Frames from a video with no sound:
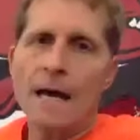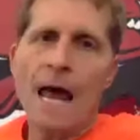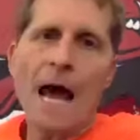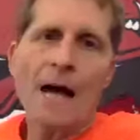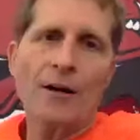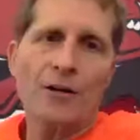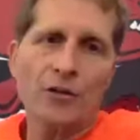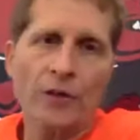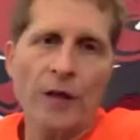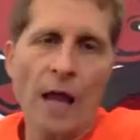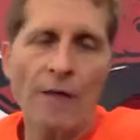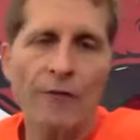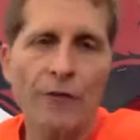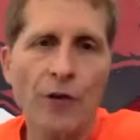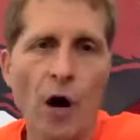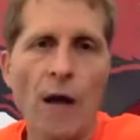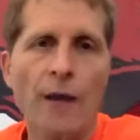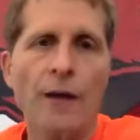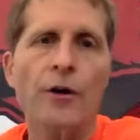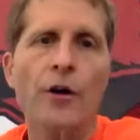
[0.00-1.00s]
actually, I
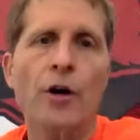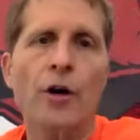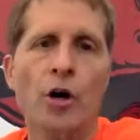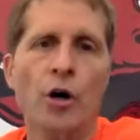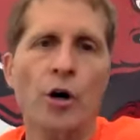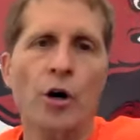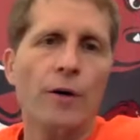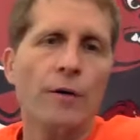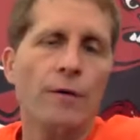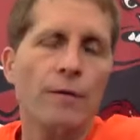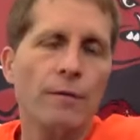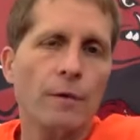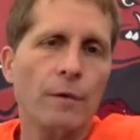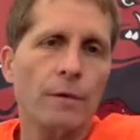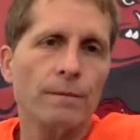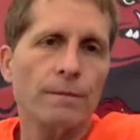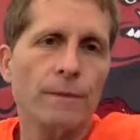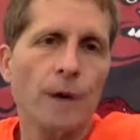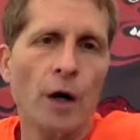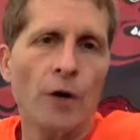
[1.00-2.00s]
thought it hurt
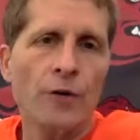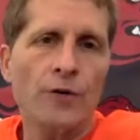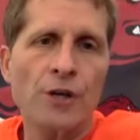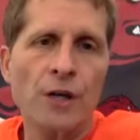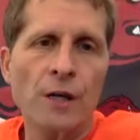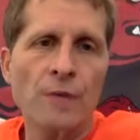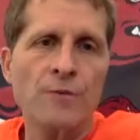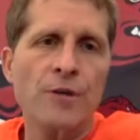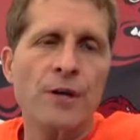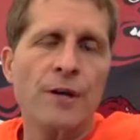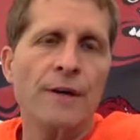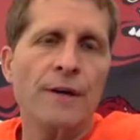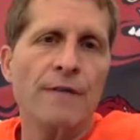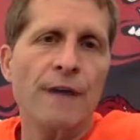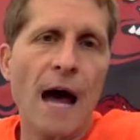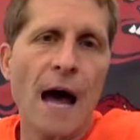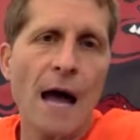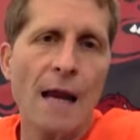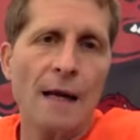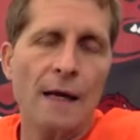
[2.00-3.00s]
our teams at
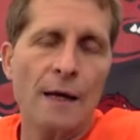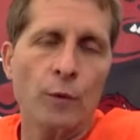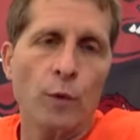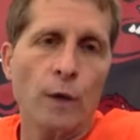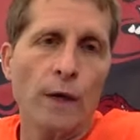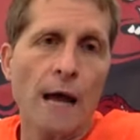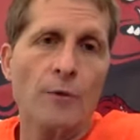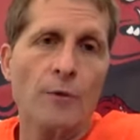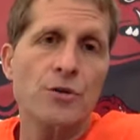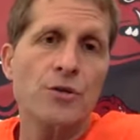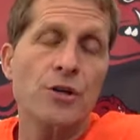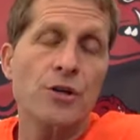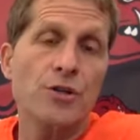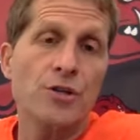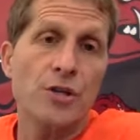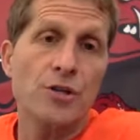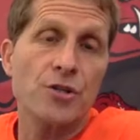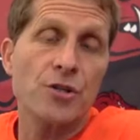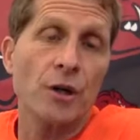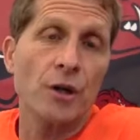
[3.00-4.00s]
Nevada. And when I was an
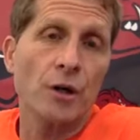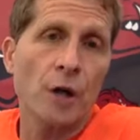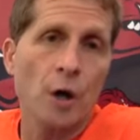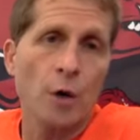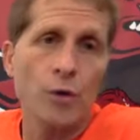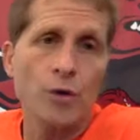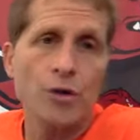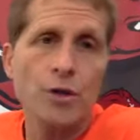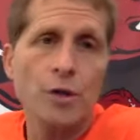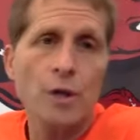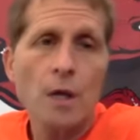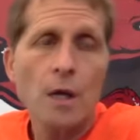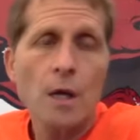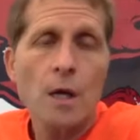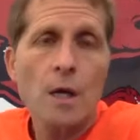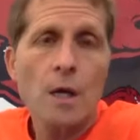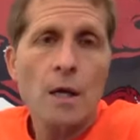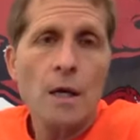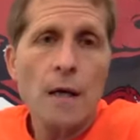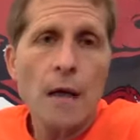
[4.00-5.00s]
assistant coach
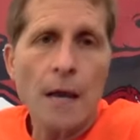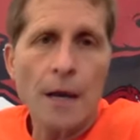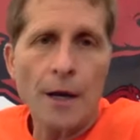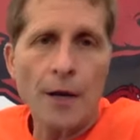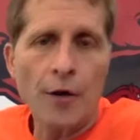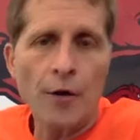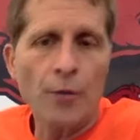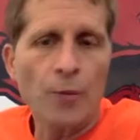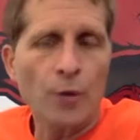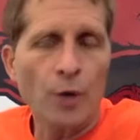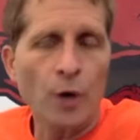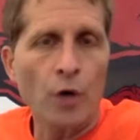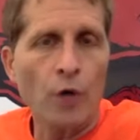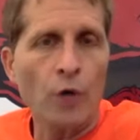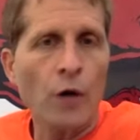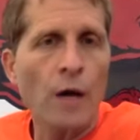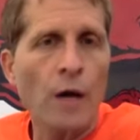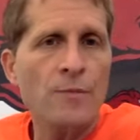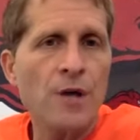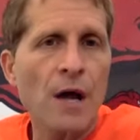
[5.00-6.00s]
at other
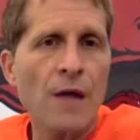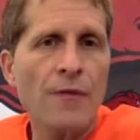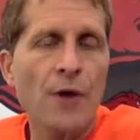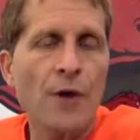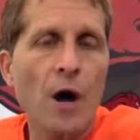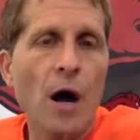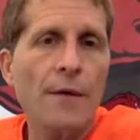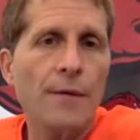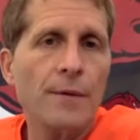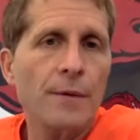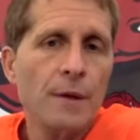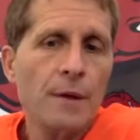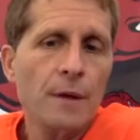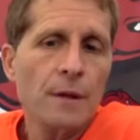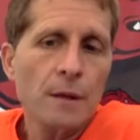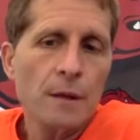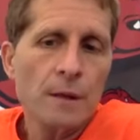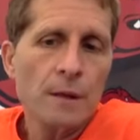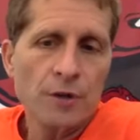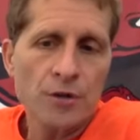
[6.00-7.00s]
programs, I thought
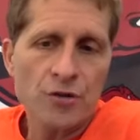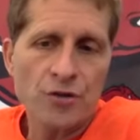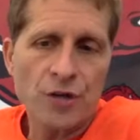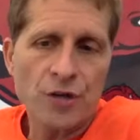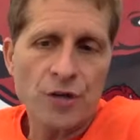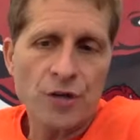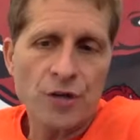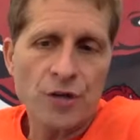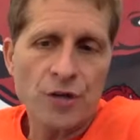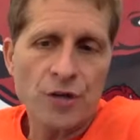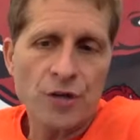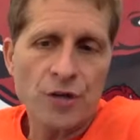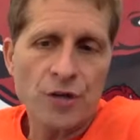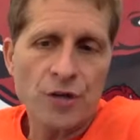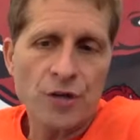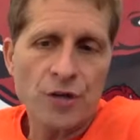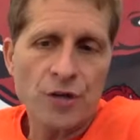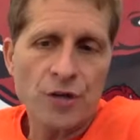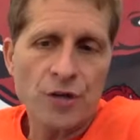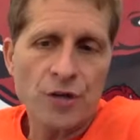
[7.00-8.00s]
the
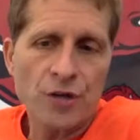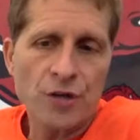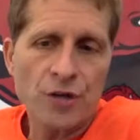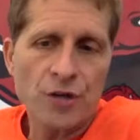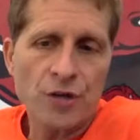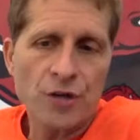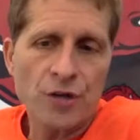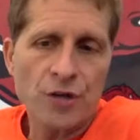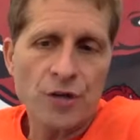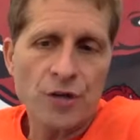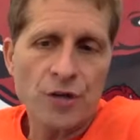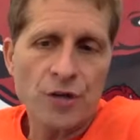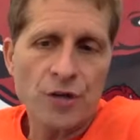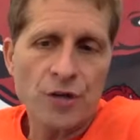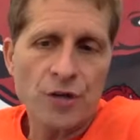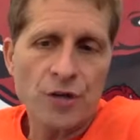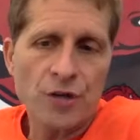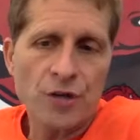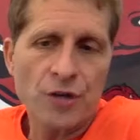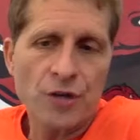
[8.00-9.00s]
secret
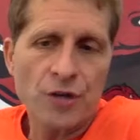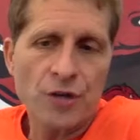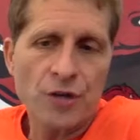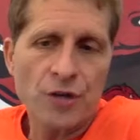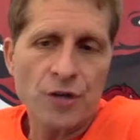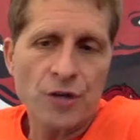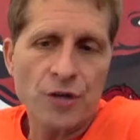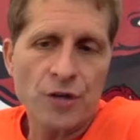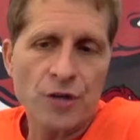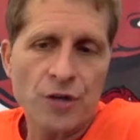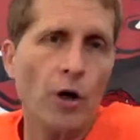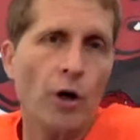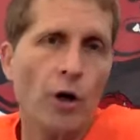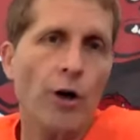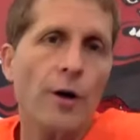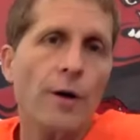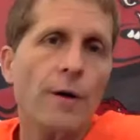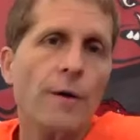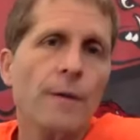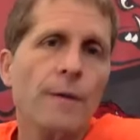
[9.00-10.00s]
scrimmages didn't help.
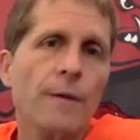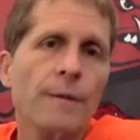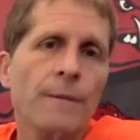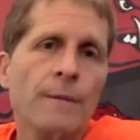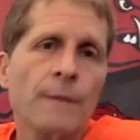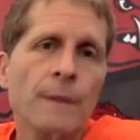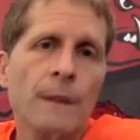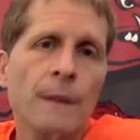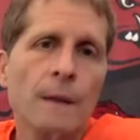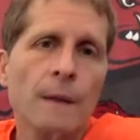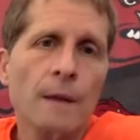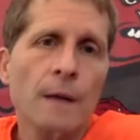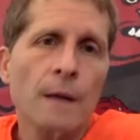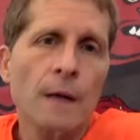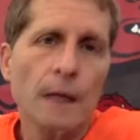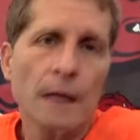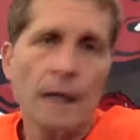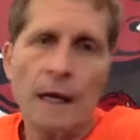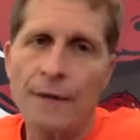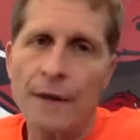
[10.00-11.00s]
They hurt.
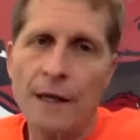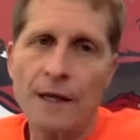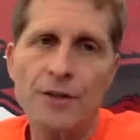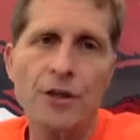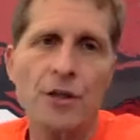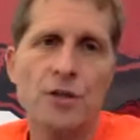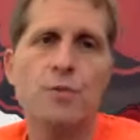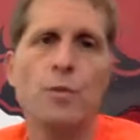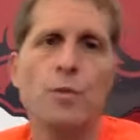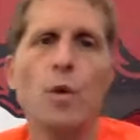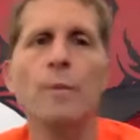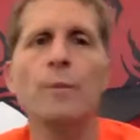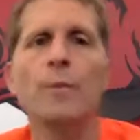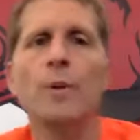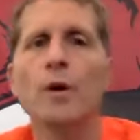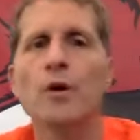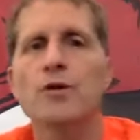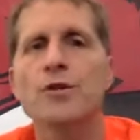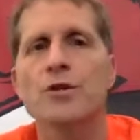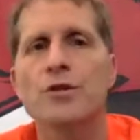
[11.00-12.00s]
Again, that's just one
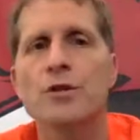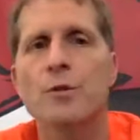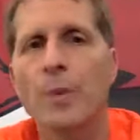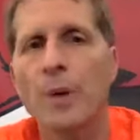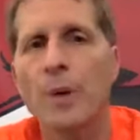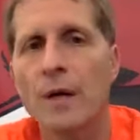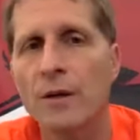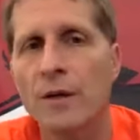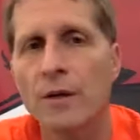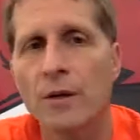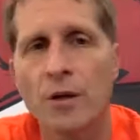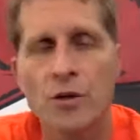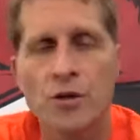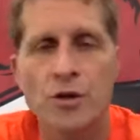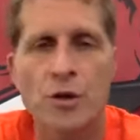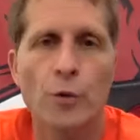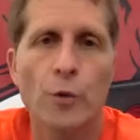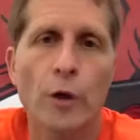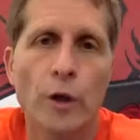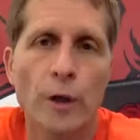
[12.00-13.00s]
person's opinion,
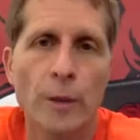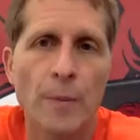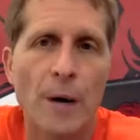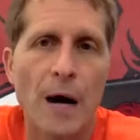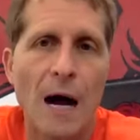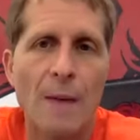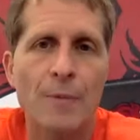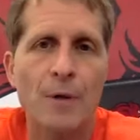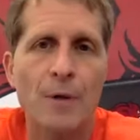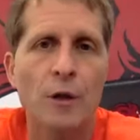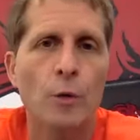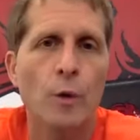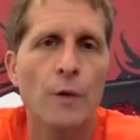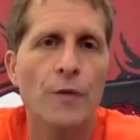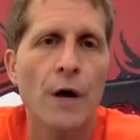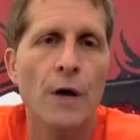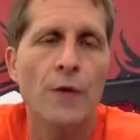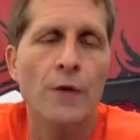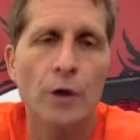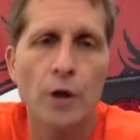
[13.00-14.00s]
because they're really popular
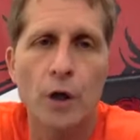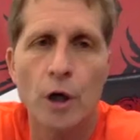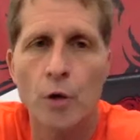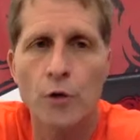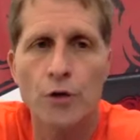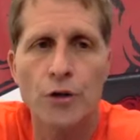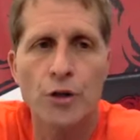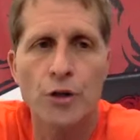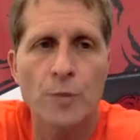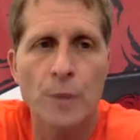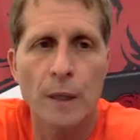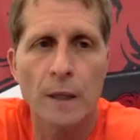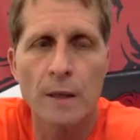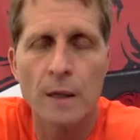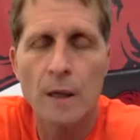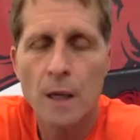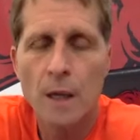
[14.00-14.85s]
with other coaches. But